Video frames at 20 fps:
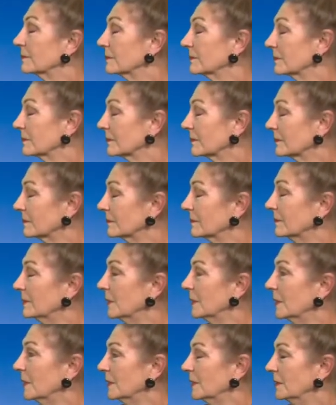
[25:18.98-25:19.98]

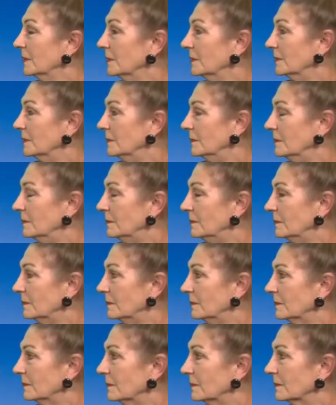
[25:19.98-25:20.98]

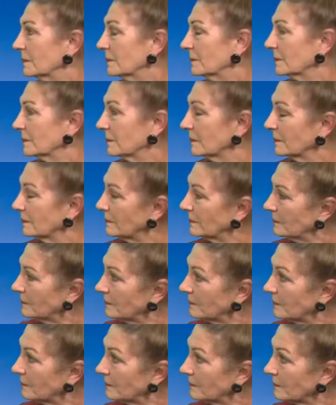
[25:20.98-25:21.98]

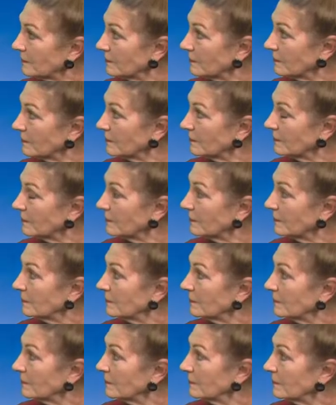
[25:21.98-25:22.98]

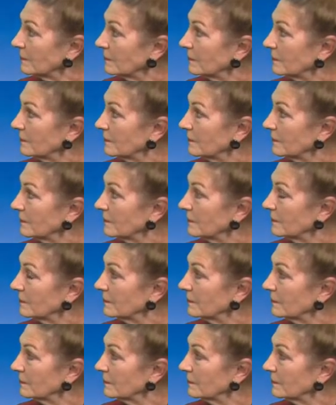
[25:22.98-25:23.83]
(not speaking)